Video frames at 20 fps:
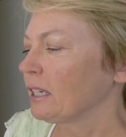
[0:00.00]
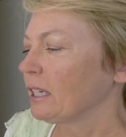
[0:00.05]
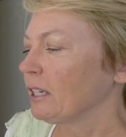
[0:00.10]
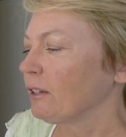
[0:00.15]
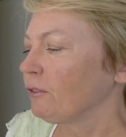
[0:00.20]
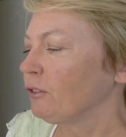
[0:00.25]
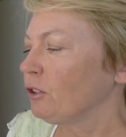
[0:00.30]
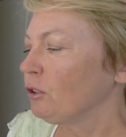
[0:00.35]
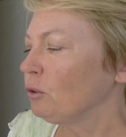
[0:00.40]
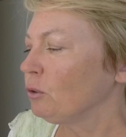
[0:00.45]

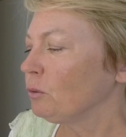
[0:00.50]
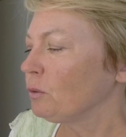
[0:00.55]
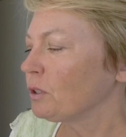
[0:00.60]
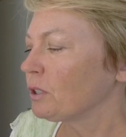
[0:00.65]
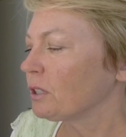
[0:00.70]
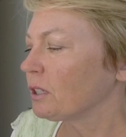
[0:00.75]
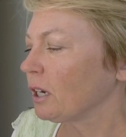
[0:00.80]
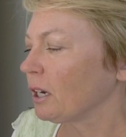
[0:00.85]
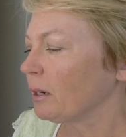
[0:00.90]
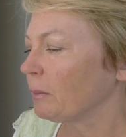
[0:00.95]
If you
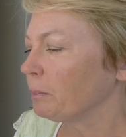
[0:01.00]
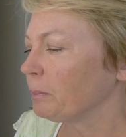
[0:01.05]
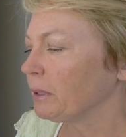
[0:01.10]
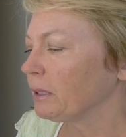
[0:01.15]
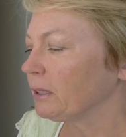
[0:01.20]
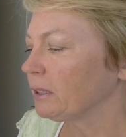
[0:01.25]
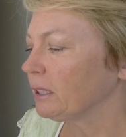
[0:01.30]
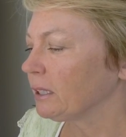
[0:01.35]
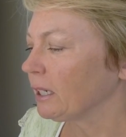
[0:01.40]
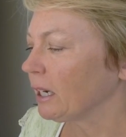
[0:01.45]
start
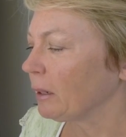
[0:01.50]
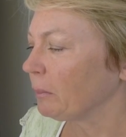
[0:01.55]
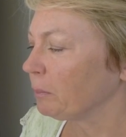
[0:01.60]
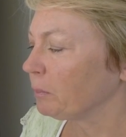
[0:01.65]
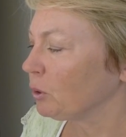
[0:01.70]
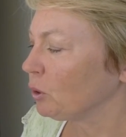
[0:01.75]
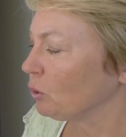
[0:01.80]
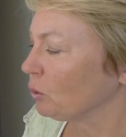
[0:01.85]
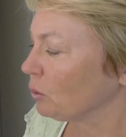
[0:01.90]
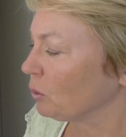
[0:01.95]
building
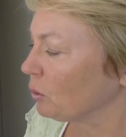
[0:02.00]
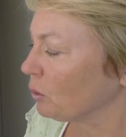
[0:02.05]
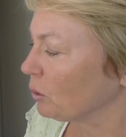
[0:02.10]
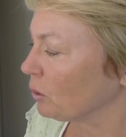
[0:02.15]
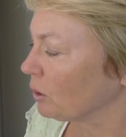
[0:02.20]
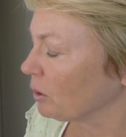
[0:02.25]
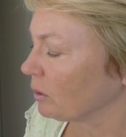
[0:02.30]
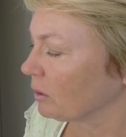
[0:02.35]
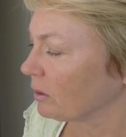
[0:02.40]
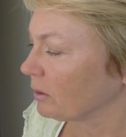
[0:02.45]
up
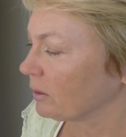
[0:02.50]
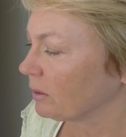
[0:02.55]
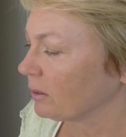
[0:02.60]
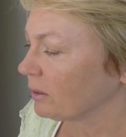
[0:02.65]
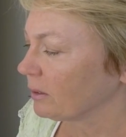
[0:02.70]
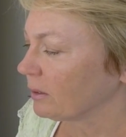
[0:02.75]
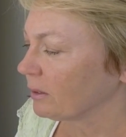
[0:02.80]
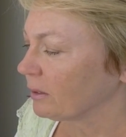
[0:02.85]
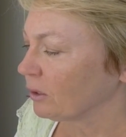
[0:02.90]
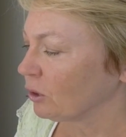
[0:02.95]
your
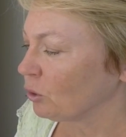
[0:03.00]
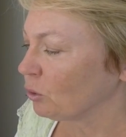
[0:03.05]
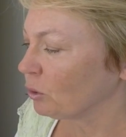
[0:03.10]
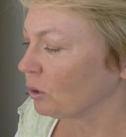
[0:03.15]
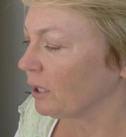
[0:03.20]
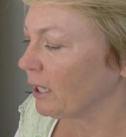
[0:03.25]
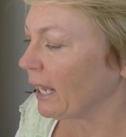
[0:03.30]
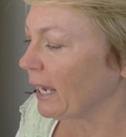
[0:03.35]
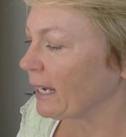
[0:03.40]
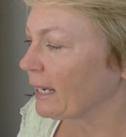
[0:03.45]

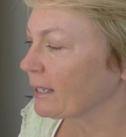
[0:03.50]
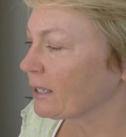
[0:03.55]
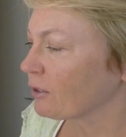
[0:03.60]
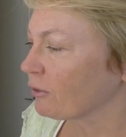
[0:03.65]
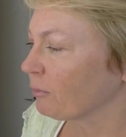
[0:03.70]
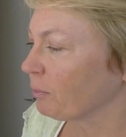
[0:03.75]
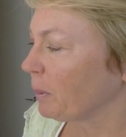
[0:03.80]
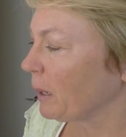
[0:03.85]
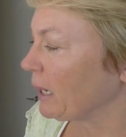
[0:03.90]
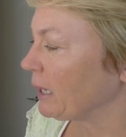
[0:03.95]
layers
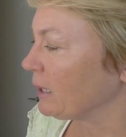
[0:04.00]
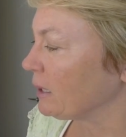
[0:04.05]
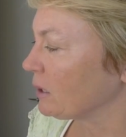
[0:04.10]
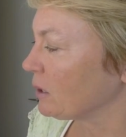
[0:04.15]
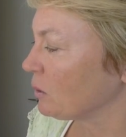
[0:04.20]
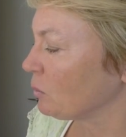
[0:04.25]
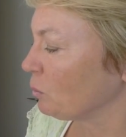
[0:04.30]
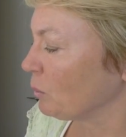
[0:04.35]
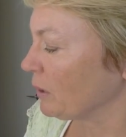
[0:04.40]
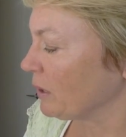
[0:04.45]
of paint
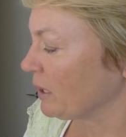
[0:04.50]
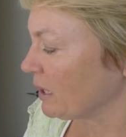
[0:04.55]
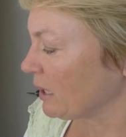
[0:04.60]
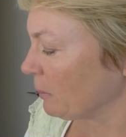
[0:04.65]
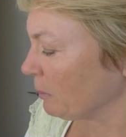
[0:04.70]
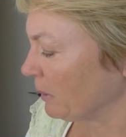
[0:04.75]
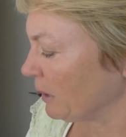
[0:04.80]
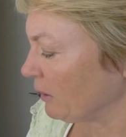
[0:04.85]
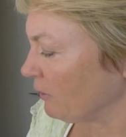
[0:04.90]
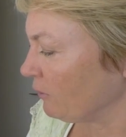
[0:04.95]
with
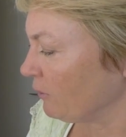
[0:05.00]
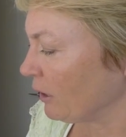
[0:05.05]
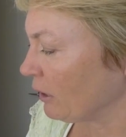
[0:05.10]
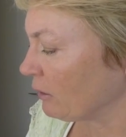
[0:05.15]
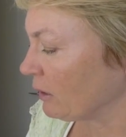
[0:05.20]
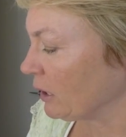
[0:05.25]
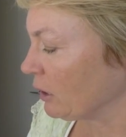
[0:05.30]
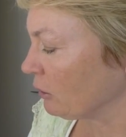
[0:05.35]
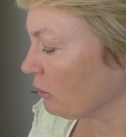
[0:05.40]
something very